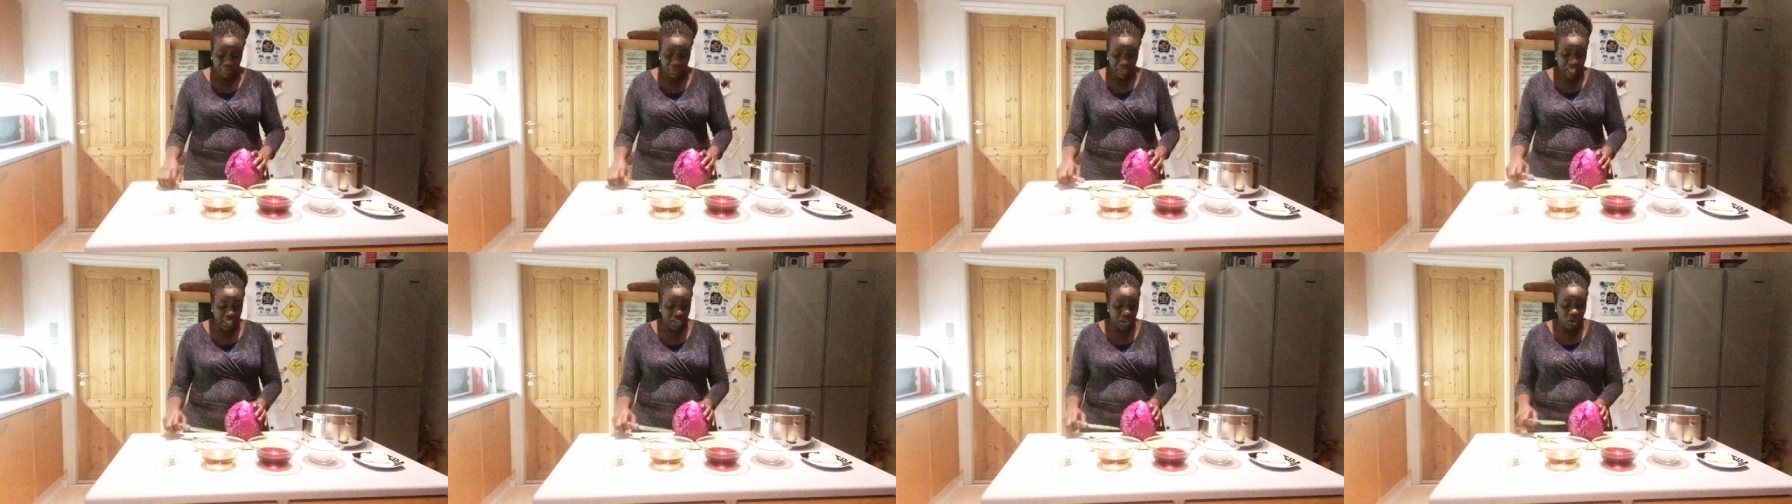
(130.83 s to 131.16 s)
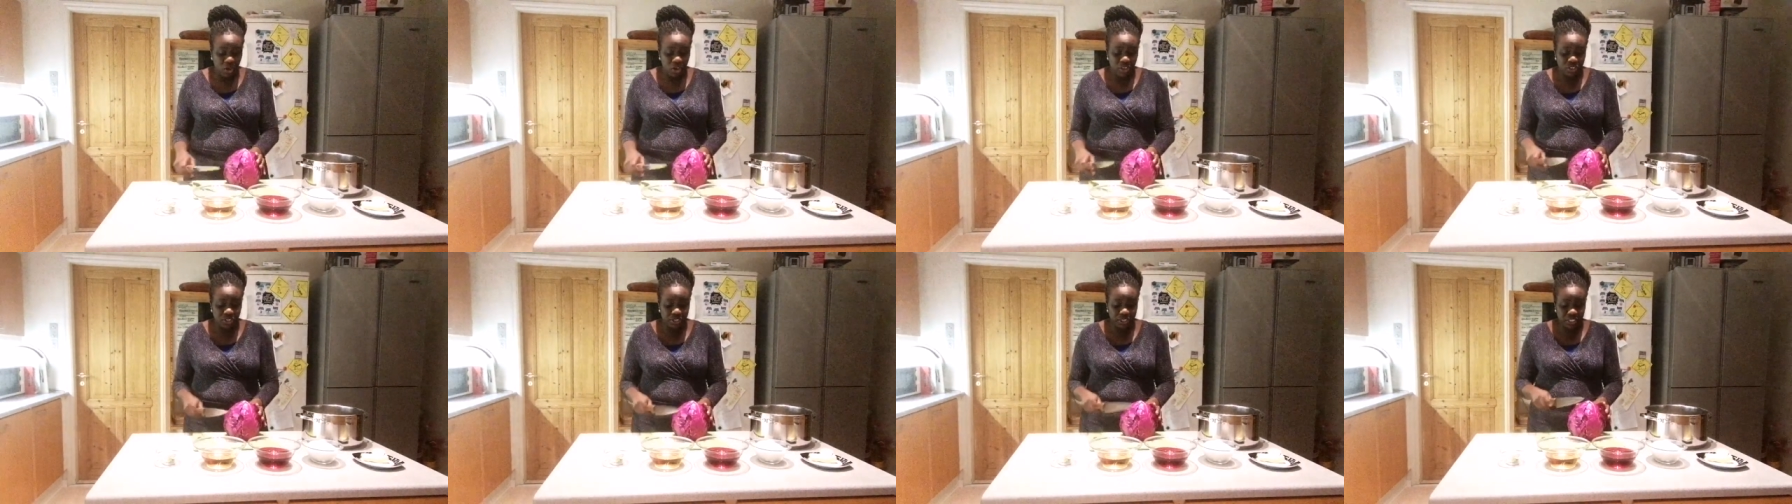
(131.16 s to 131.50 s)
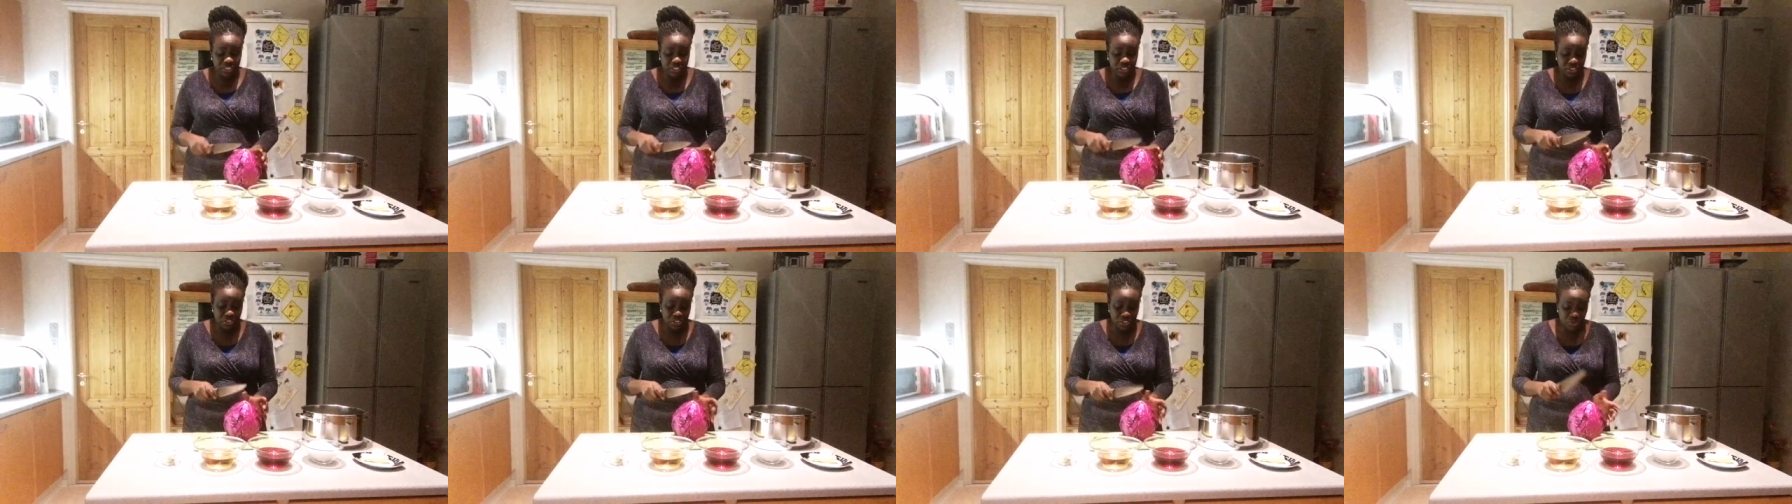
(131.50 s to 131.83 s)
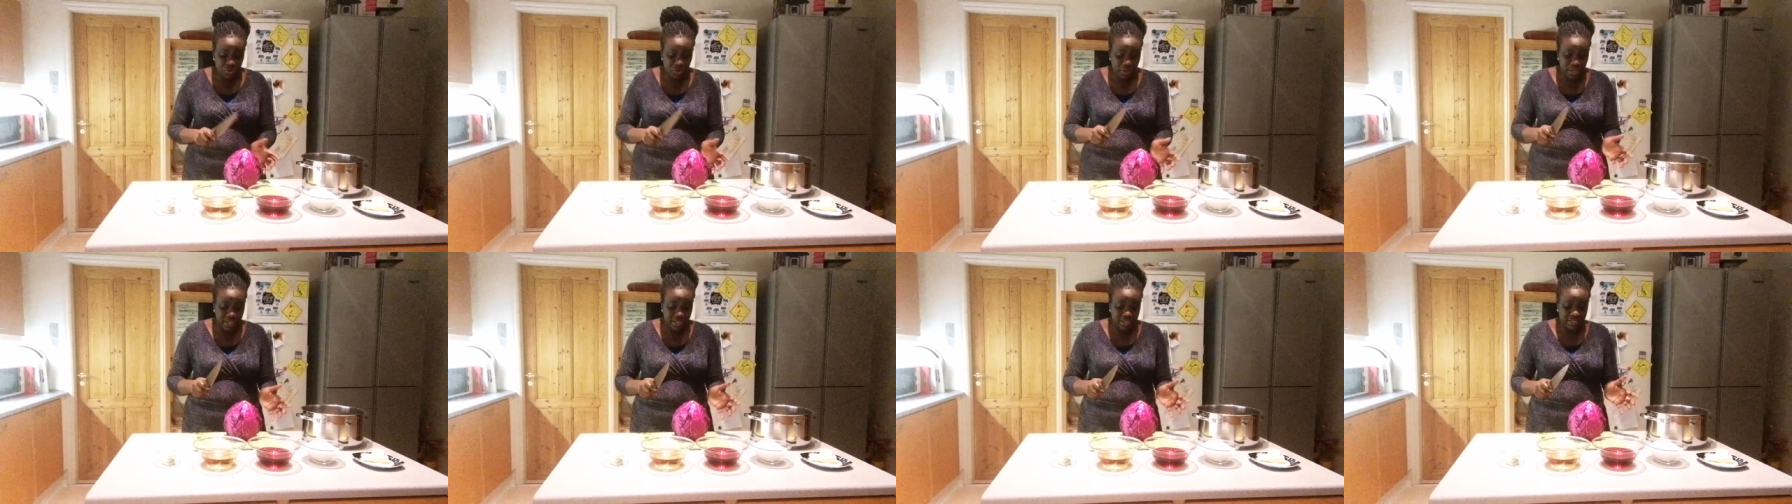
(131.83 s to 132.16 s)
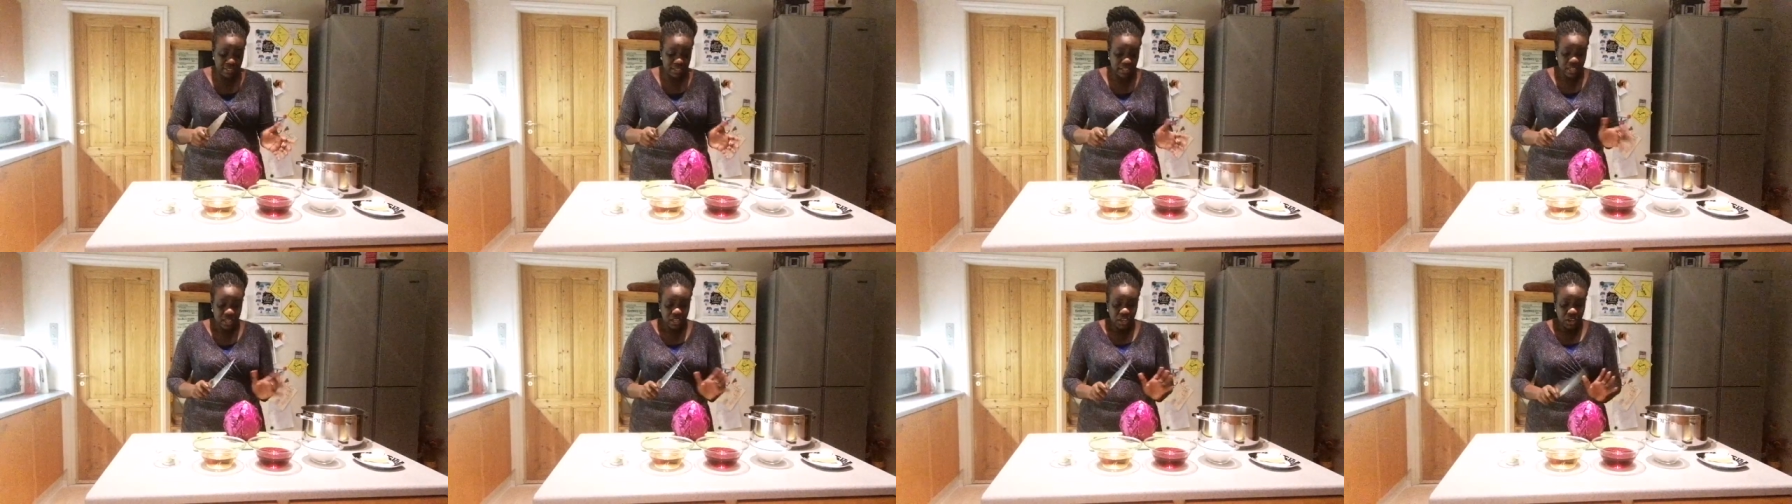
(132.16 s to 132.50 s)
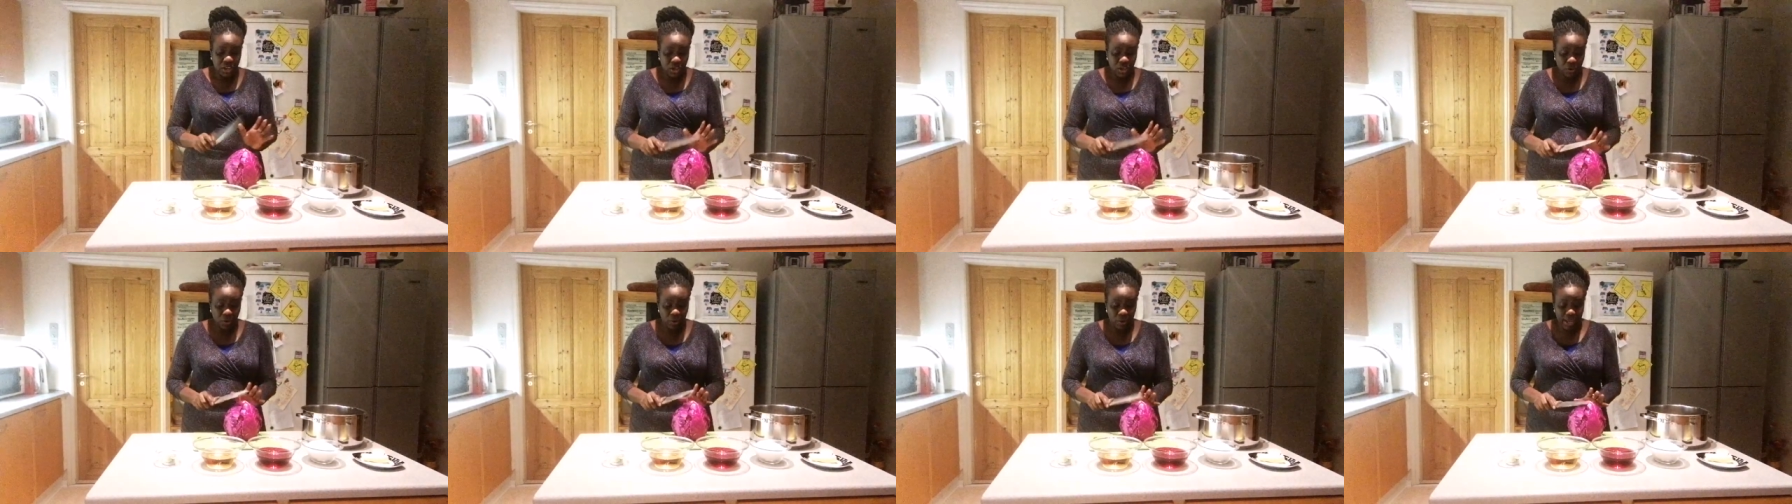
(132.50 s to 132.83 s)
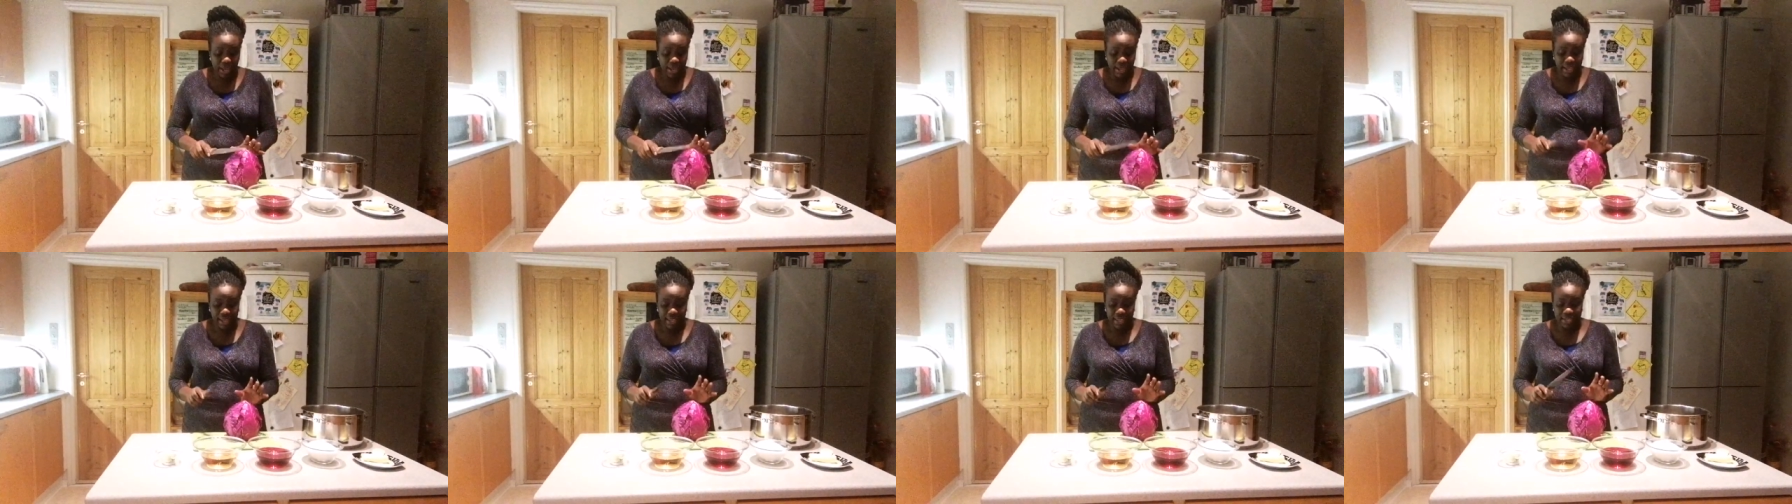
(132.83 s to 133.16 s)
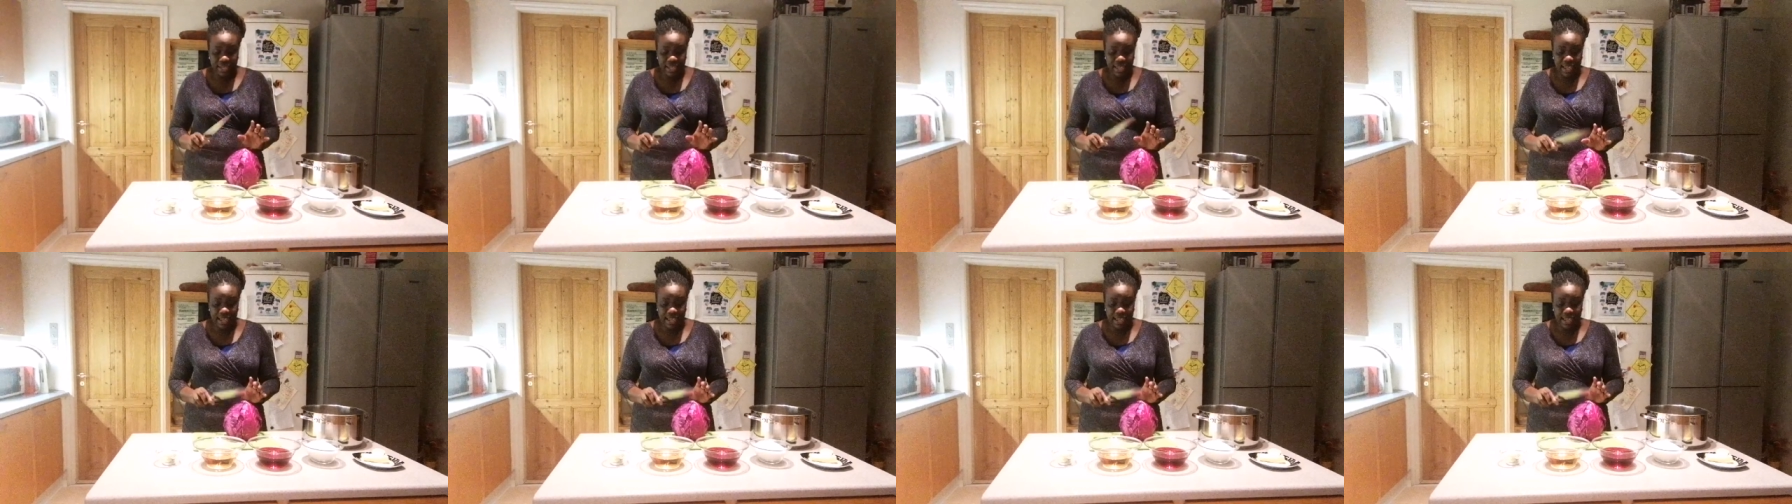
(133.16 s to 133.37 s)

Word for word: and all you need to do is go ahead